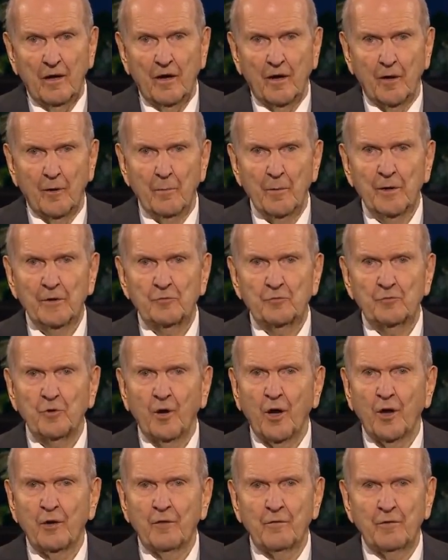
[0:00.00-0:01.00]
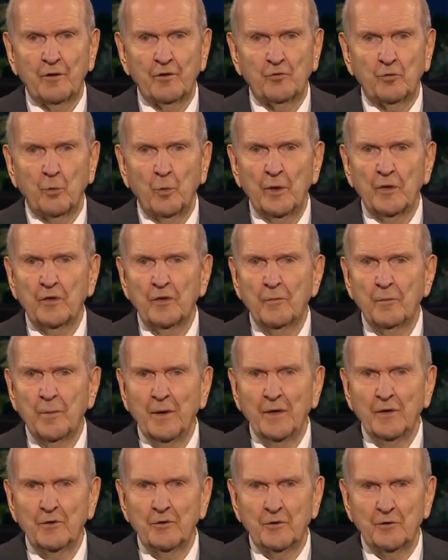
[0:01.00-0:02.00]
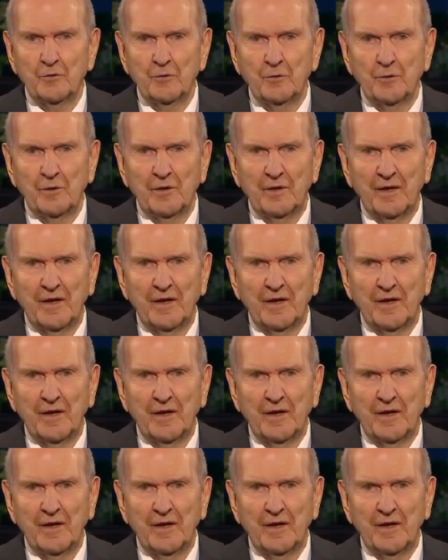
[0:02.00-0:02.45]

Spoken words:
Amidst all of this, we commend you